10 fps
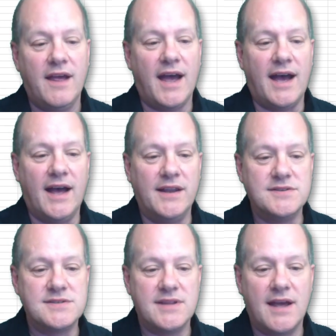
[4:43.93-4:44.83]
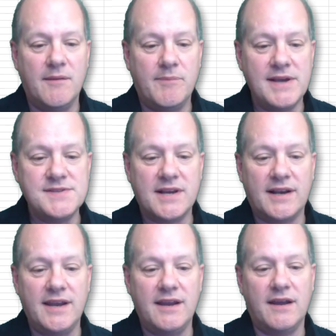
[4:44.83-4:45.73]
And they're
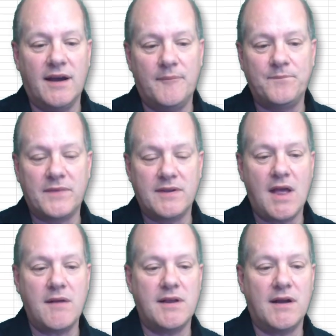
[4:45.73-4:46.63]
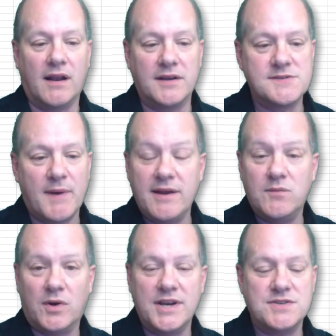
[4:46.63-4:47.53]
basically, I'll
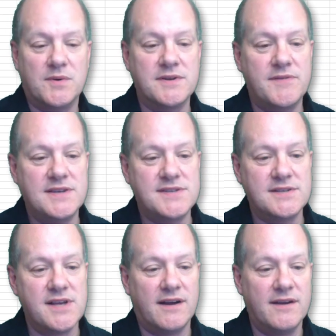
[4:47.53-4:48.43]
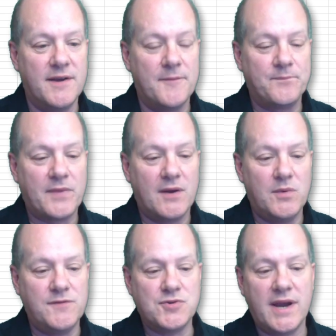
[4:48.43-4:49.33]
explain what each one of these things are.
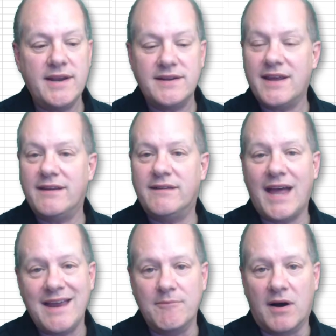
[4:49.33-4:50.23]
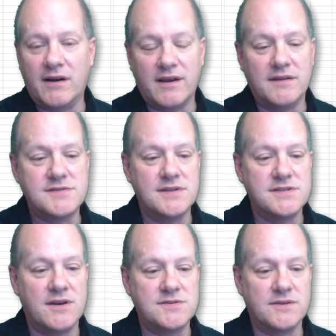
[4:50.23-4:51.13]
We've traded 8 markets in
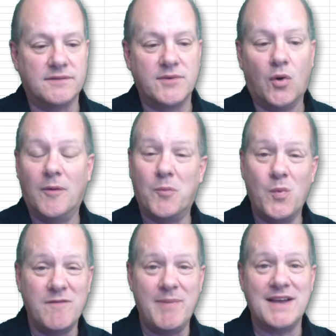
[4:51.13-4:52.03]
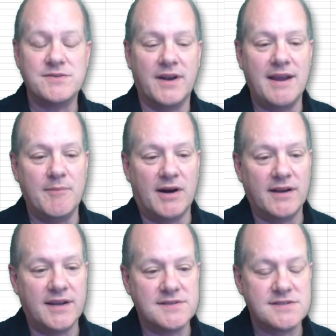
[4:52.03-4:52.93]
total, or we've bet on 8
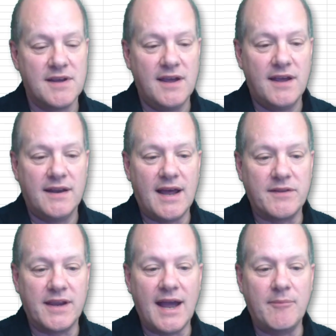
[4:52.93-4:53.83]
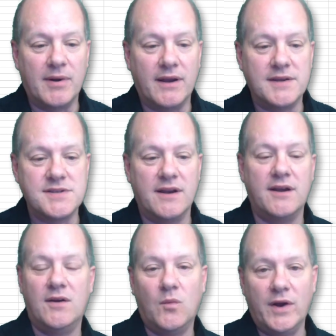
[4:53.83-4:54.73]
markets. Now the gambler is going
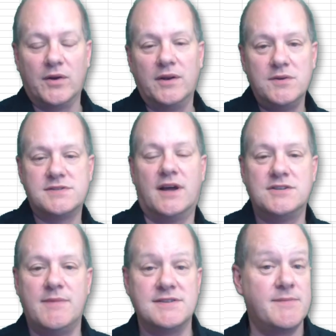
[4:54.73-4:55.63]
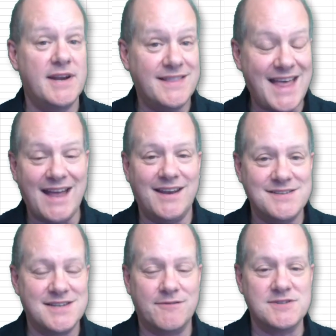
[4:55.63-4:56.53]
to win or lose large amounts of money. That
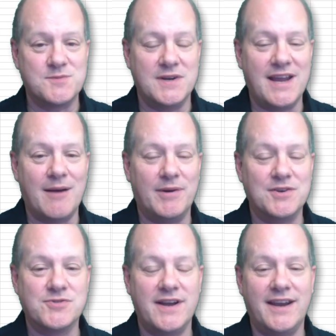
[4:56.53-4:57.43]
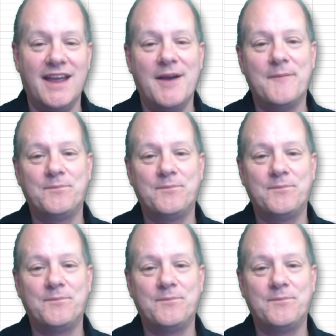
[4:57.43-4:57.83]
is the difference between gambling and trading.